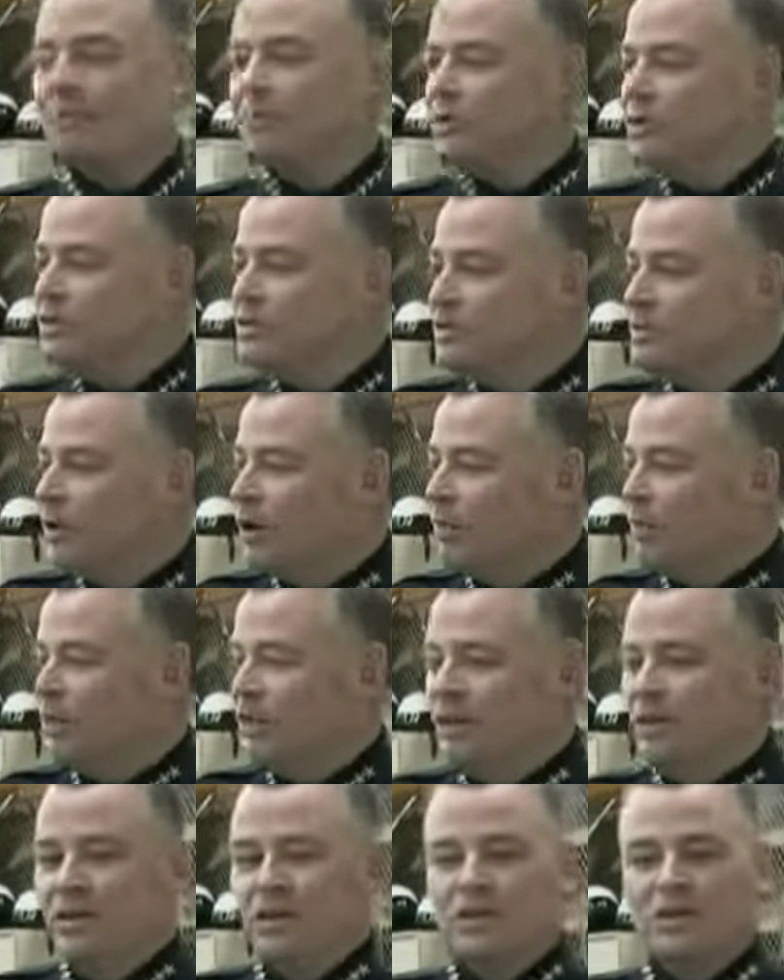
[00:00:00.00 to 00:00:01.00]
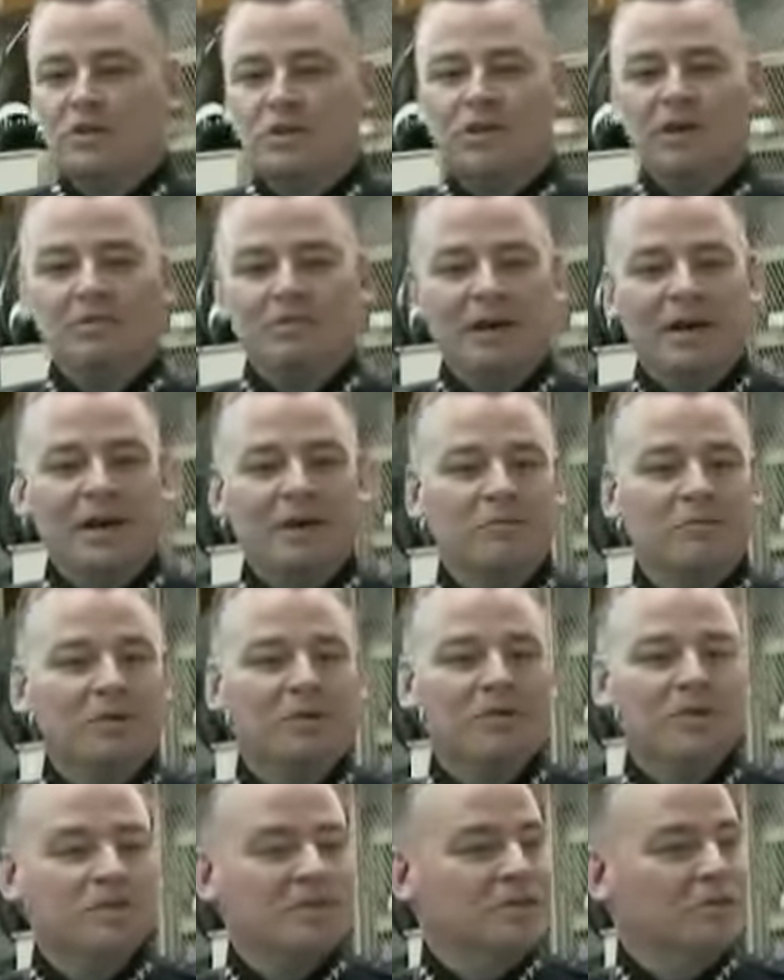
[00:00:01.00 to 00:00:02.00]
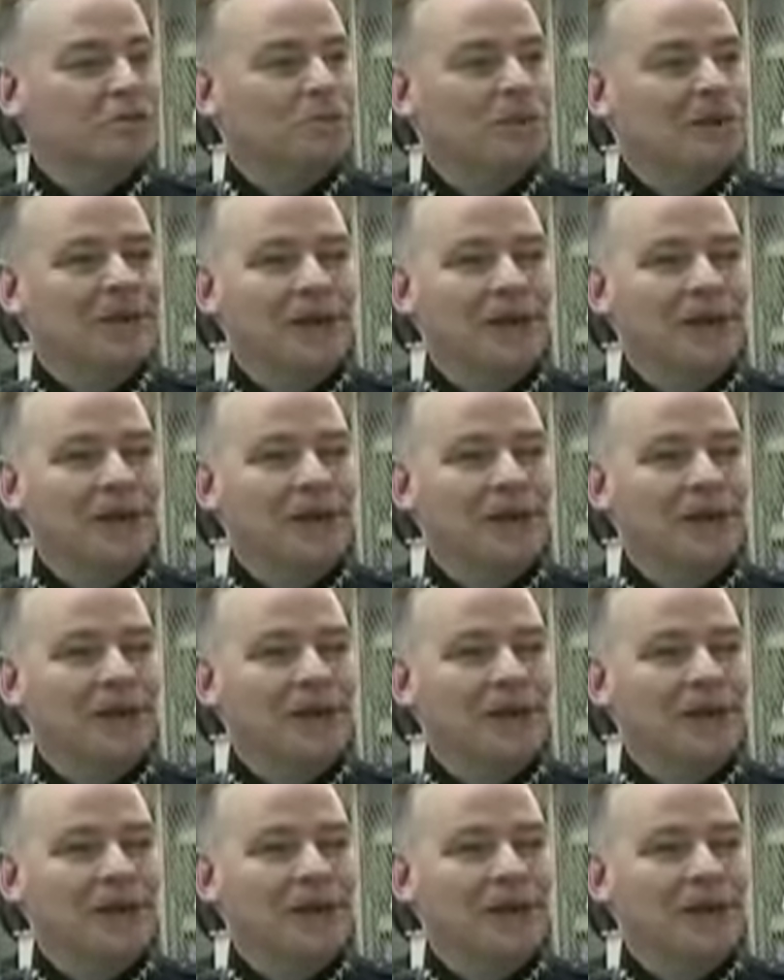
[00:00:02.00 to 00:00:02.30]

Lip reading: Police Department, joined by one of our senior